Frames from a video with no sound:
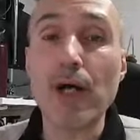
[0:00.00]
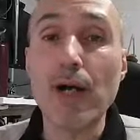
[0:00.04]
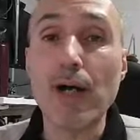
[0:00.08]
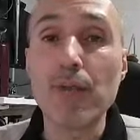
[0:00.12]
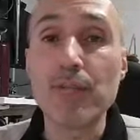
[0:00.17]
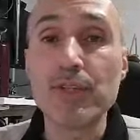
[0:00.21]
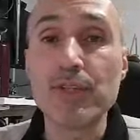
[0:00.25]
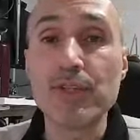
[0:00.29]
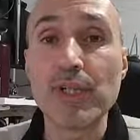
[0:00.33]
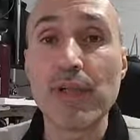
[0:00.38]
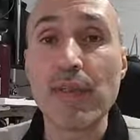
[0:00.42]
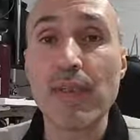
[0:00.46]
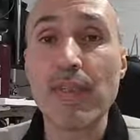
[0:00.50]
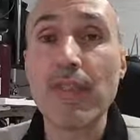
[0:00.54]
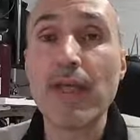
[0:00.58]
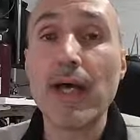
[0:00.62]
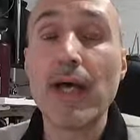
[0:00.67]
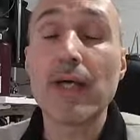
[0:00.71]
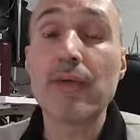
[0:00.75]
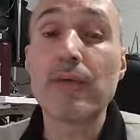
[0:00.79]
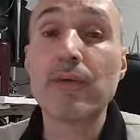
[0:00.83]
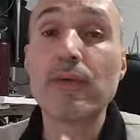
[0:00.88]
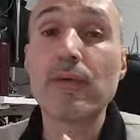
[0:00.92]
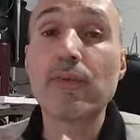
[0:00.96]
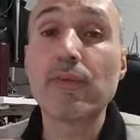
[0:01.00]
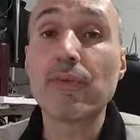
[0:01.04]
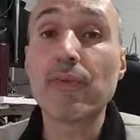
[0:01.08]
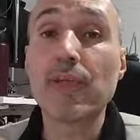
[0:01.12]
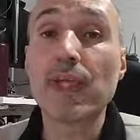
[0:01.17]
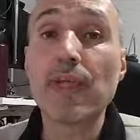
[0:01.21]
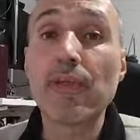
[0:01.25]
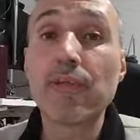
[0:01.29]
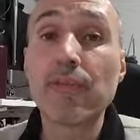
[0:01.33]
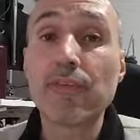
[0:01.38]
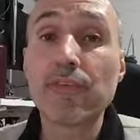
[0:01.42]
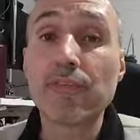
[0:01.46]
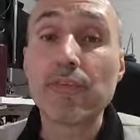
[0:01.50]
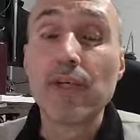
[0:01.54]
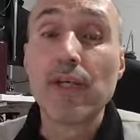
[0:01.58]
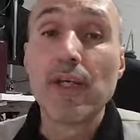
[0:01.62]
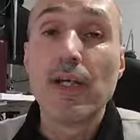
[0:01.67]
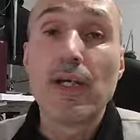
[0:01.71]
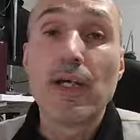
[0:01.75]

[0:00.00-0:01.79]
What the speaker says: object that contains